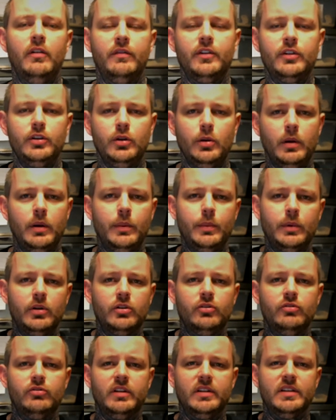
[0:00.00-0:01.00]
of the new Urban
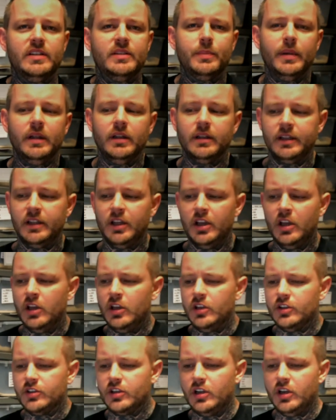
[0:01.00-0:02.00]
Constrictors building.
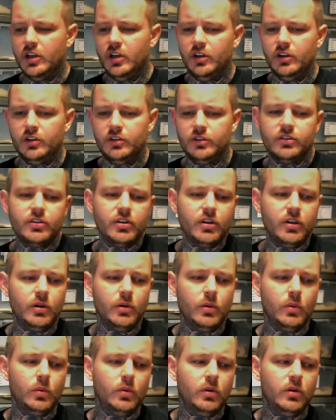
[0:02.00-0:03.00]
So
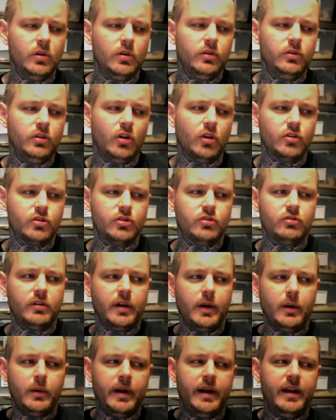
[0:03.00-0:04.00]
to not
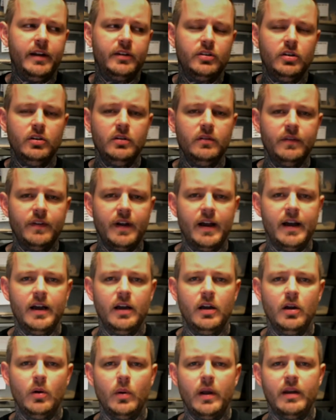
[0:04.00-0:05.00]
stray away too
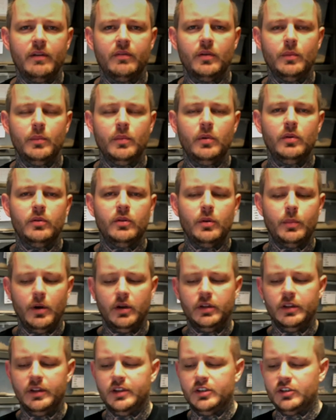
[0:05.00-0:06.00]
far away from the
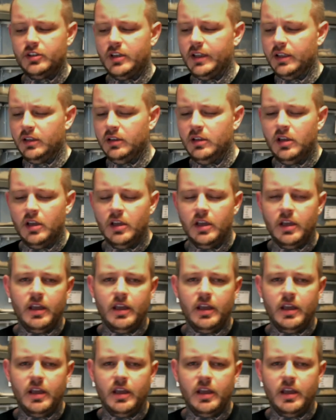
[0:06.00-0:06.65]
point of this channel,